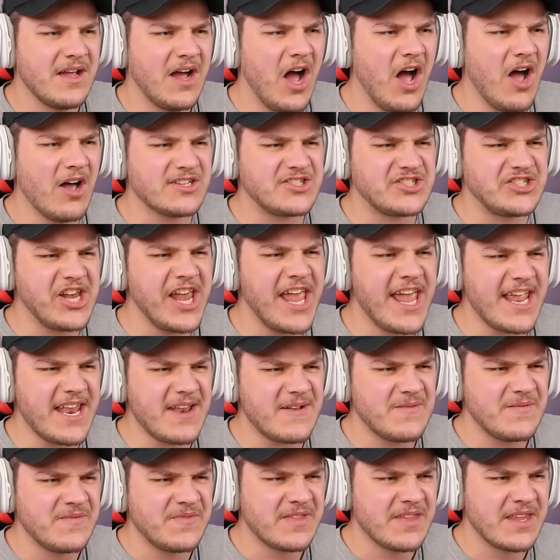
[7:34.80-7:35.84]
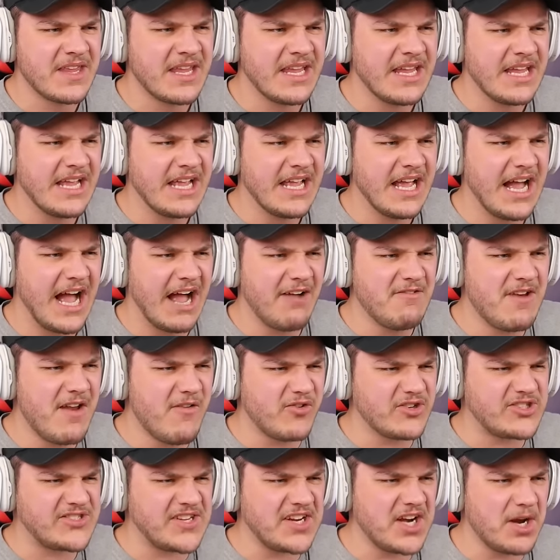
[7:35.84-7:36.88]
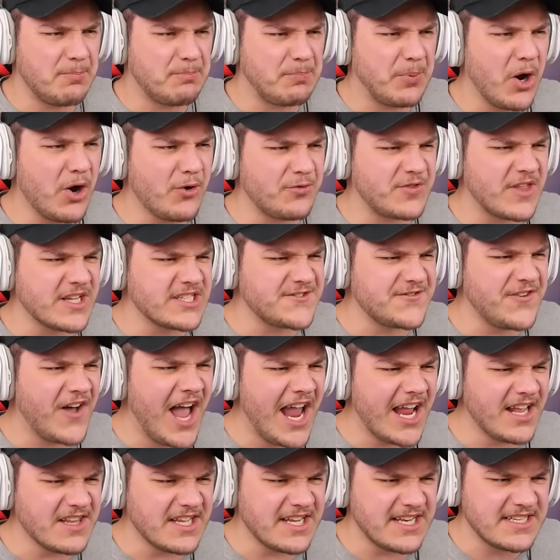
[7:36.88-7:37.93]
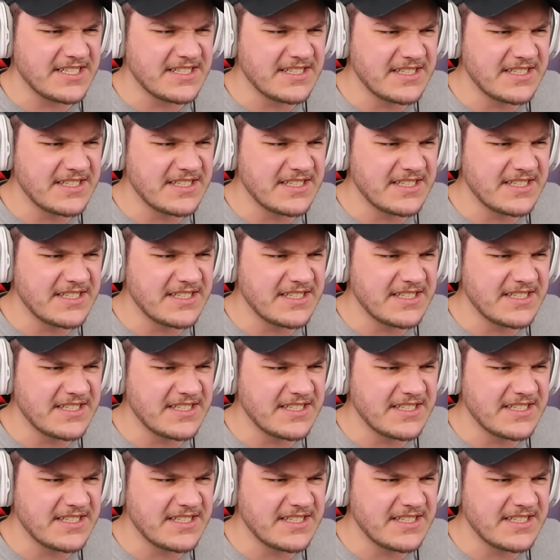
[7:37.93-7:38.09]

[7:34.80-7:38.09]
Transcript: Oh, shit. I've never seen a birth this violent.